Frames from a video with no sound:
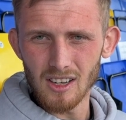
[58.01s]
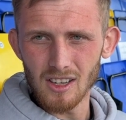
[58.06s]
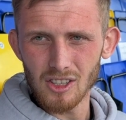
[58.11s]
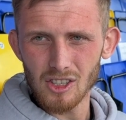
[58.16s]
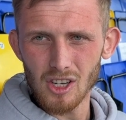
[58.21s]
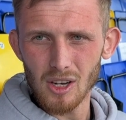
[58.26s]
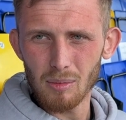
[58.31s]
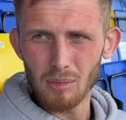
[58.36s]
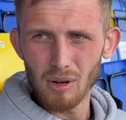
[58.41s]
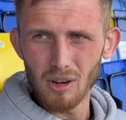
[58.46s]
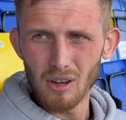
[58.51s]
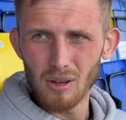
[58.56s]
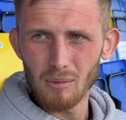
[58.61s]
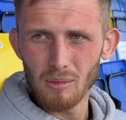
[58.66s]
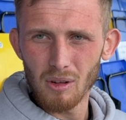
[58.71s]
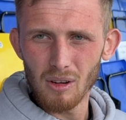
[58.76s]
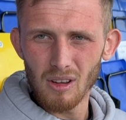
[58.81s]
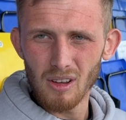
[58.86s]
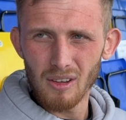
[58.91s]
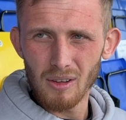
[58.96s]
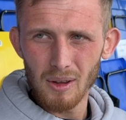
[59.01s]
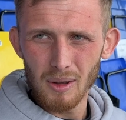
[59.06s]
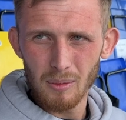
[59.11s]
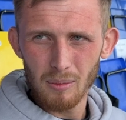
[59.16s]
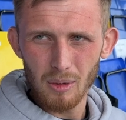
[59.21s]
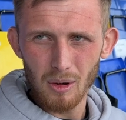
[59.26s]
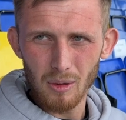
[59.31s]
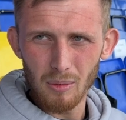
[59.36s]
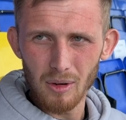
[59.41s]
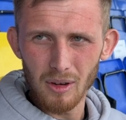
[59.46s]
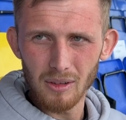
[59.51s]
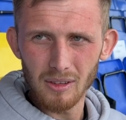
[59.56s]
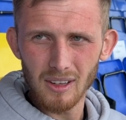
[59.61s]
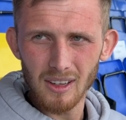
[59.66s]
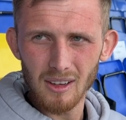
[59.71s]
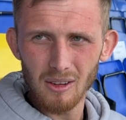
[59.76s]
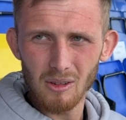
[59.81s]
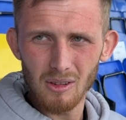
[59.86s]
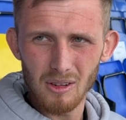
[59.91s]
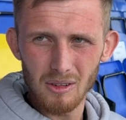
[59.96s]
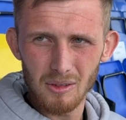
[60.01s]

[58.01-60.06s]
at Chippenham on permanent deal.